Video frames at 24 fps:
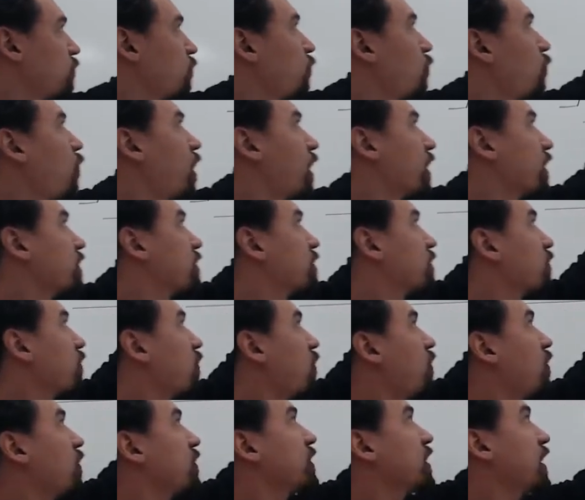1 for
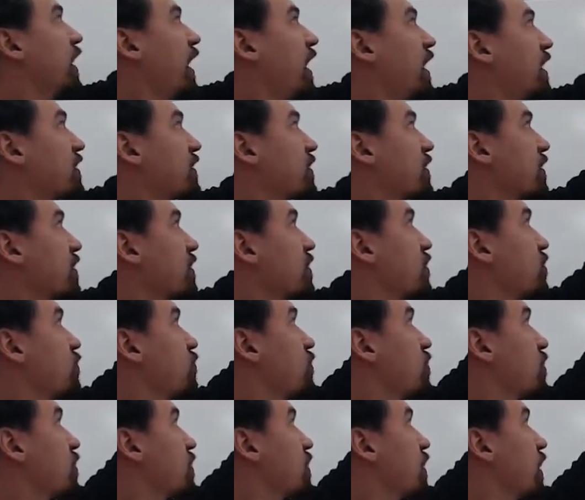all the x's, you
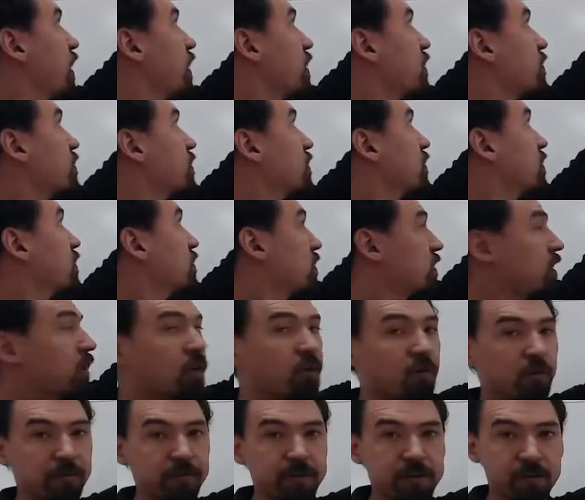just get the
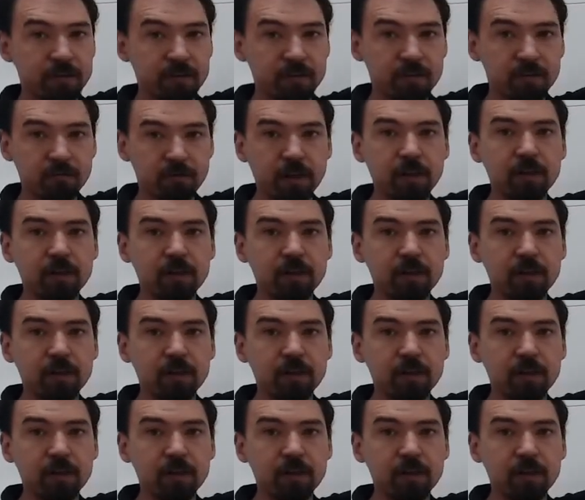coefficients, right?